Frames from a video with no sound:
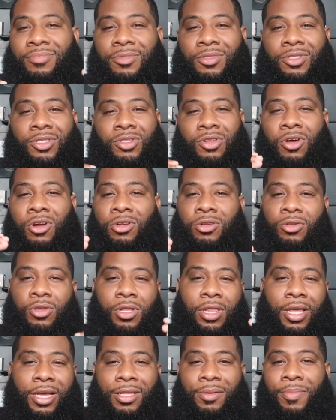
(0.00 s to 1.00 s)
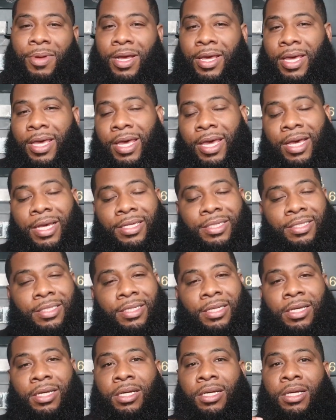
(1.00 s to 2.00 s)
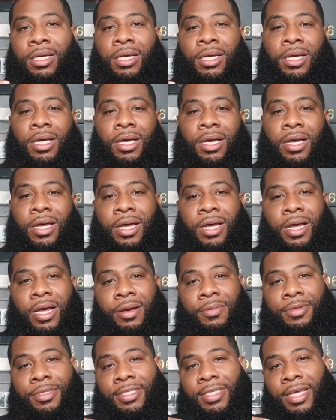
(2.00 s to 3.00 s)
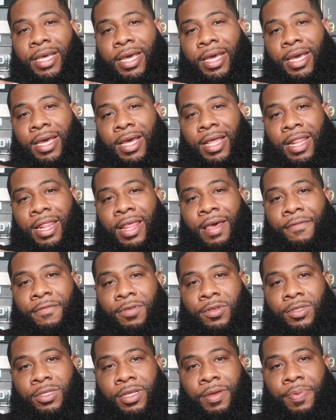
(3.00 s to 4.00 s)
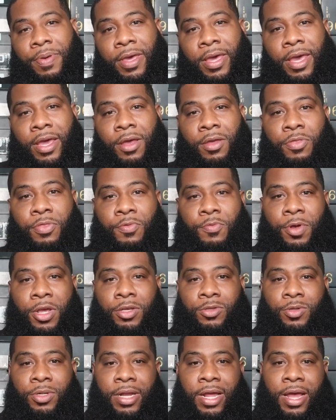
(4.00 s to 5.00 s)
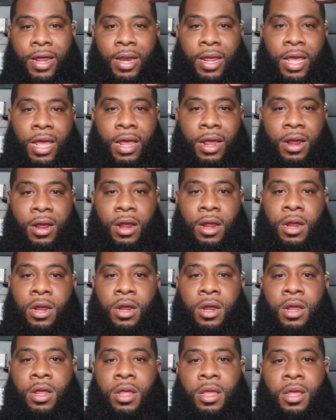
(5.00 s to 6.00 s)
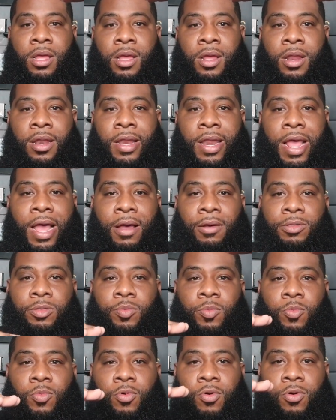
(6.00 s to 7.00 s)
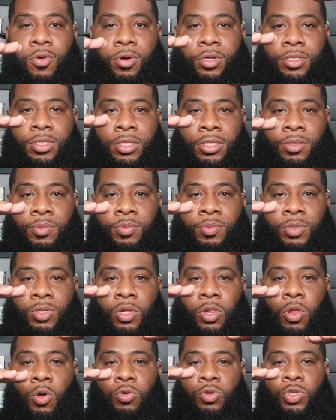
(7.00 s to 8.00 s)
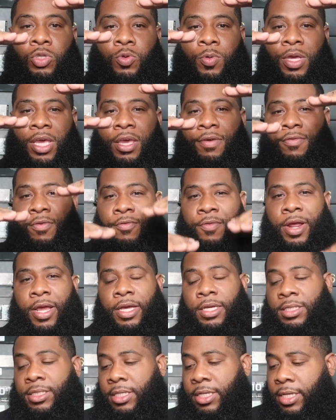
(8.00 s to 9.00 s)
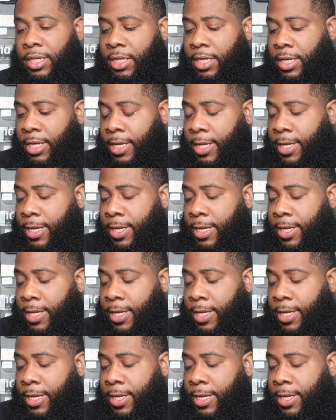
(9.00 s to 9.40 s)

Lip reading: started collecting my kicks, I would say 11s is up here, 3s were down here. Now it's more, it's close to an even race, and